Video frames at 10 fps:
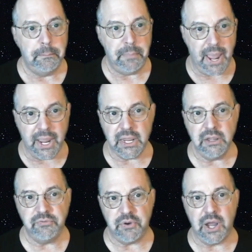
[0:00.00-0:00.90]

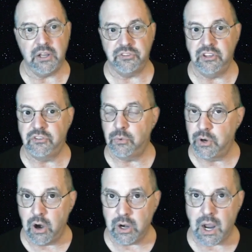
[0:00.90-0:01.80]
packing files into
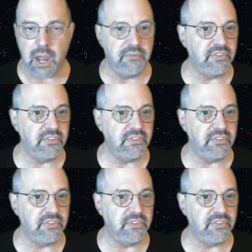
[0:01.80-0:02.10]
an archive